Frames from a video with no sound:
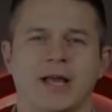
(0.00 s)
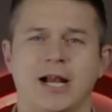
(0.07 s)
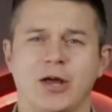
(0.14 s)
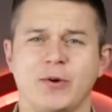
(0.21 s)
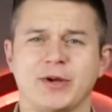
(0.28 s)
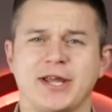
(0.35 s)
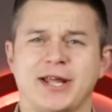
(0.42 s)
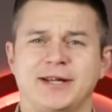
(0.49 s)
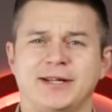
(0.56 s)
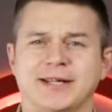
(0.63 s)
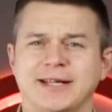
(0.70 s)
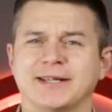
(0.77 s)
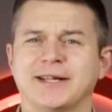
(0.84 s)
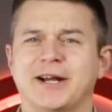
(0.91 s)
Hello again
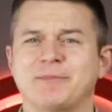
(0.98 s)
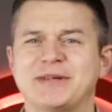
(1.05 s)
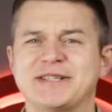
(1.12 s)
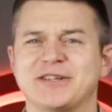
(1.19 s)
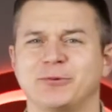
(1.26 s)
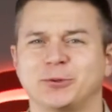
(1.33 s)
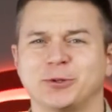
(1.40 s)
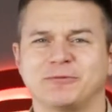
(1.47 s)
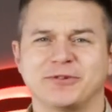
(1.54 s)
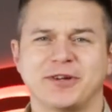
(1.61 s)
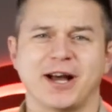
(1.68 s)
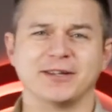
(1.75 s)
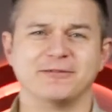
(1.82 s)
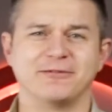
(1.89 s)
in another episode
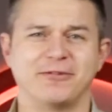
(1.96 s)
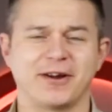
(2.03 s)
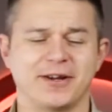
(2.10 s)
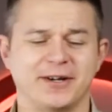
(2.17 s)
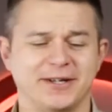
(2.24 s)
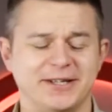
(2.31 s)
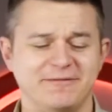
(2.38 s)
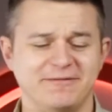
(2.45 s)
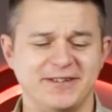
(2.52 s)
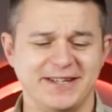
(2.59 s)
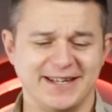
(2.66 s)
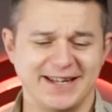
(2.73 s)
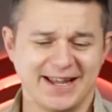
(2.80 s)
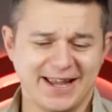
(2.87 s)
of Gunfire
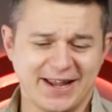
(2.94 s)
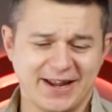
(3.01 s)
TV.